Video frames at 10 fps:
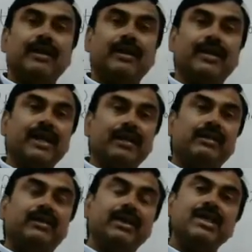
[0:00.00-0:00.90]

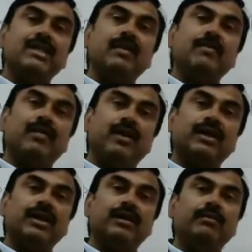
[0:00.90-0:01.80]
get these
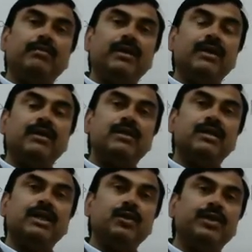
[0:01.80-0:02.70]
important mineral
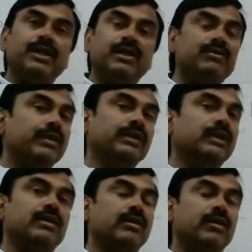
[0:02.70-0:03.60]
and nutrients the
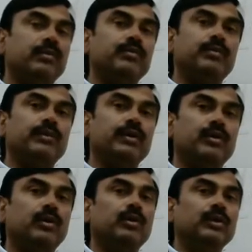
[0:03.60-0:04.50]
crop
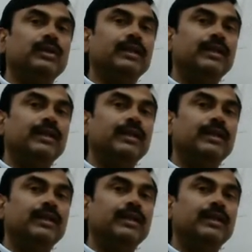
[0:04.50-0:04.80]
growth,